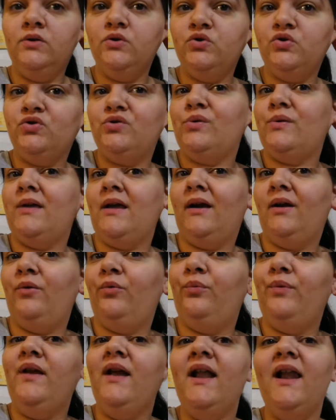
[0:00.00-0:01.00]
So yeah,
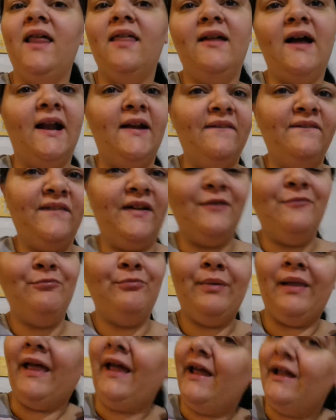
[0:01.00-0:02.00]
we have a lot of fun
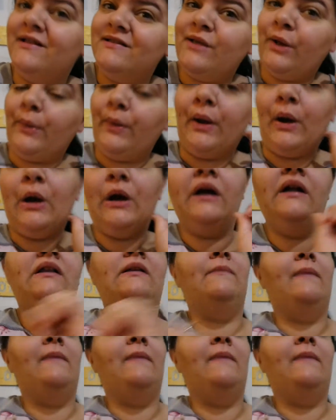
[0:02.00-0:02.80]
plans going on.